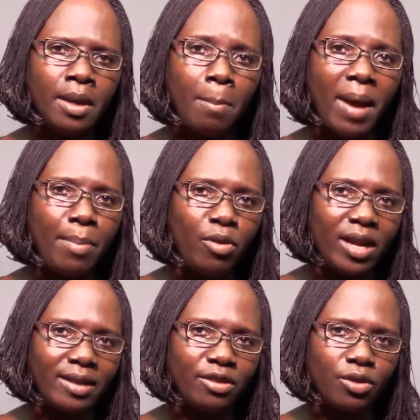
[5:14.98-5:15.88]

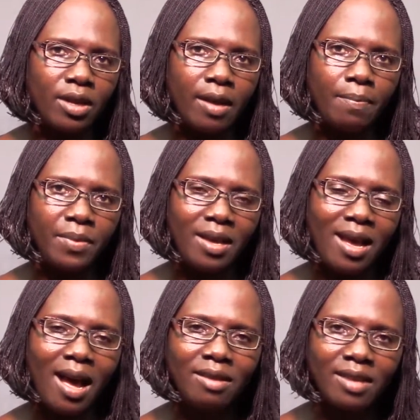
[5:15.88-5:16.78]
bipolar disorder,
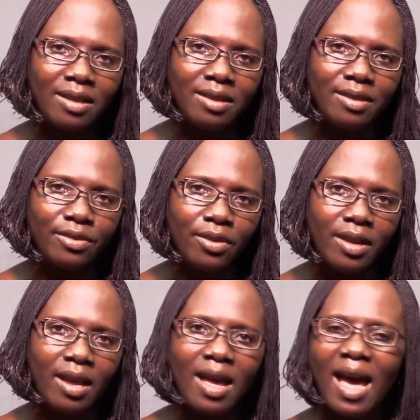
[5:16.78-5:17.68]
anxiety
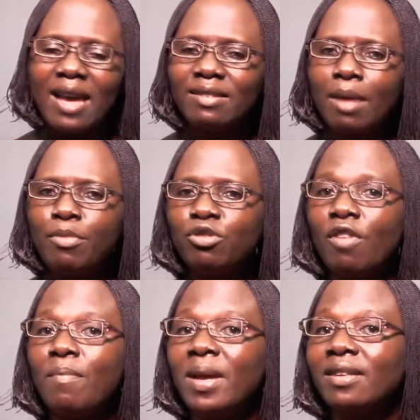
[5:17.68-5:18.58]
disorder are examples
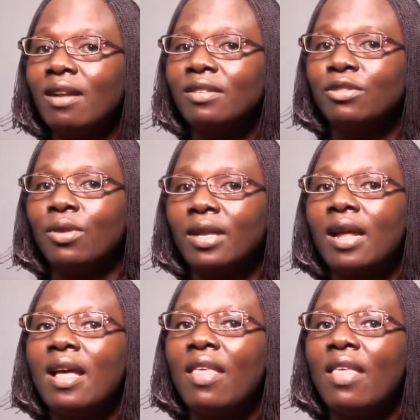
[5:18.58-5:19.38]
of mental disorder